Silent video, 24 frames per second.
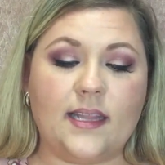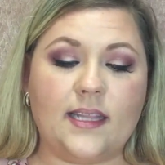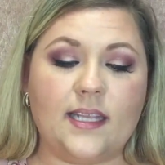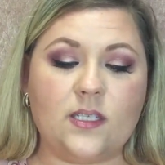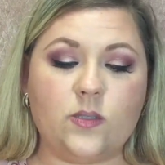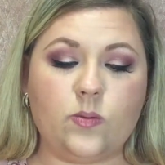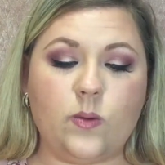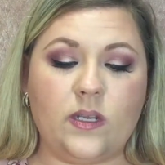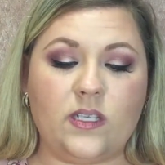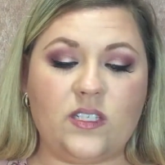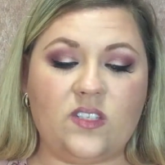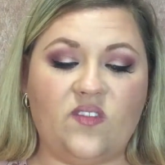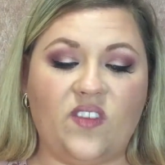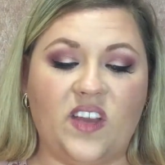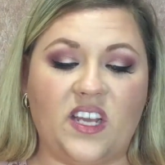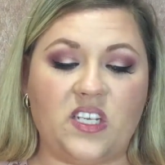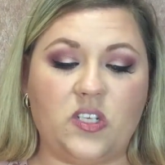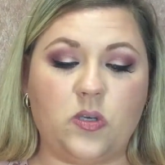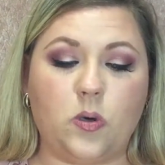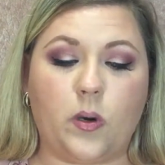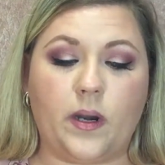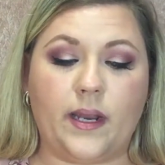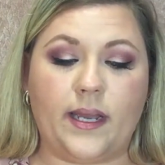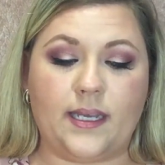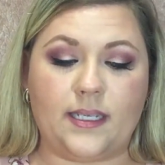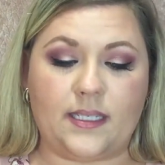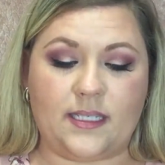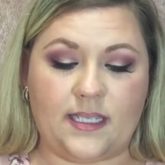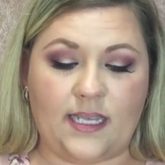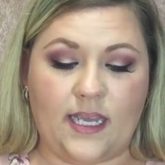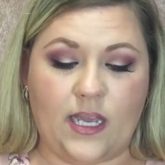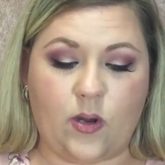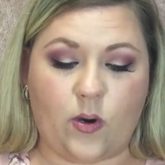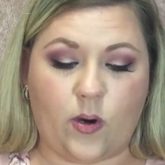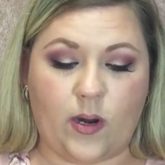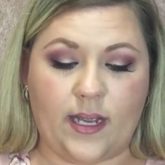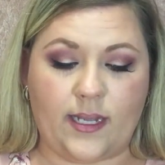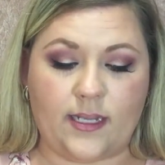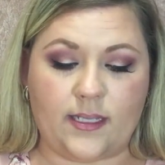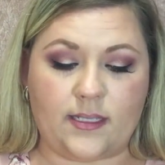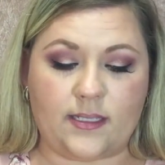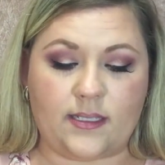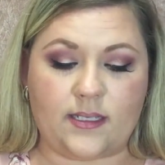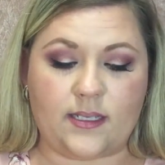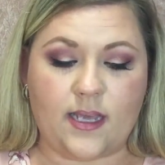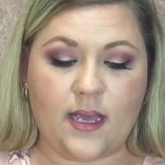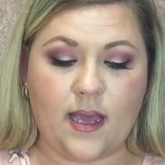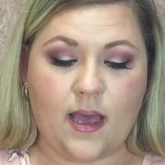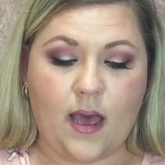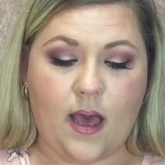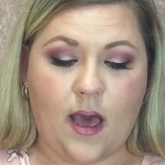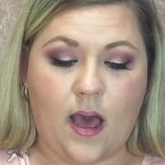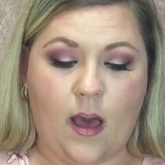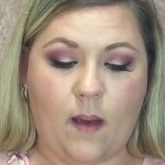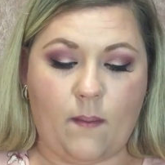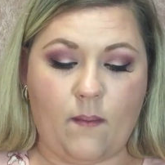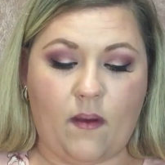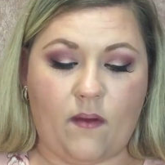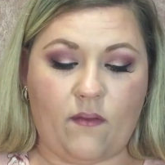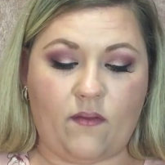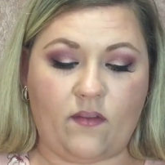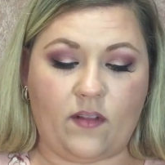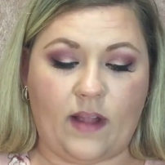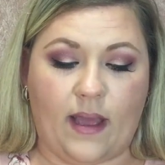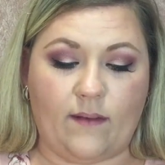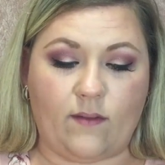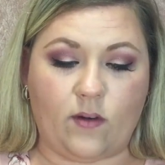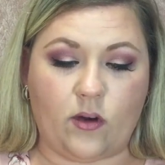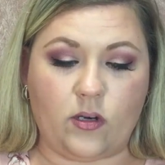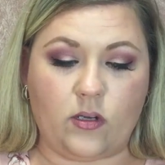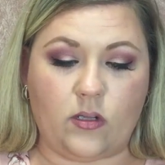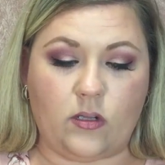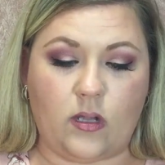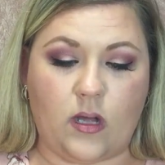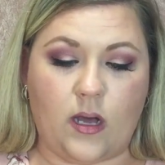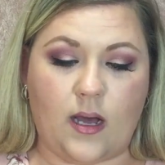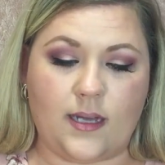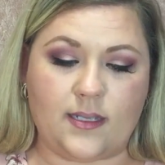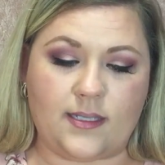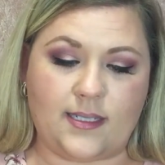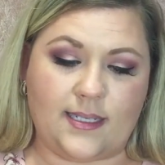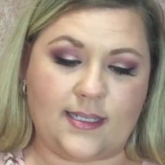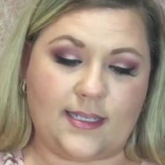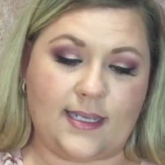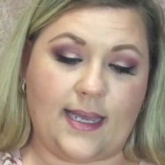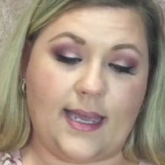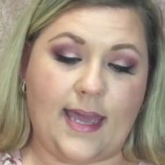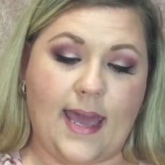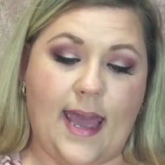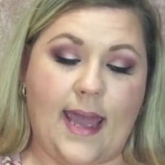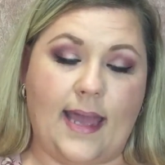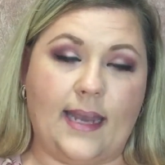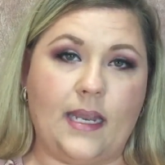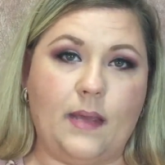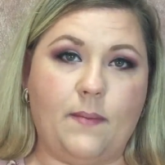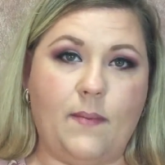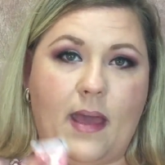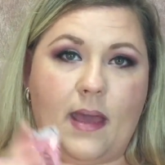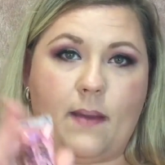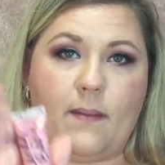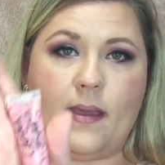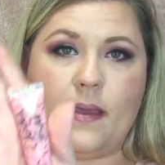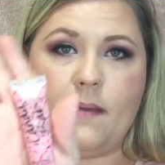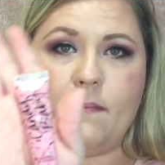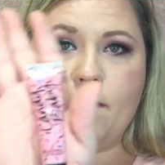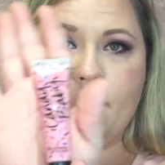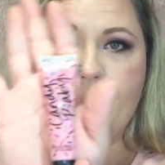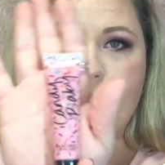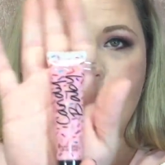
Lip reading: This one's Victoria's Secret's flavored gloss. It's in Candy Baby.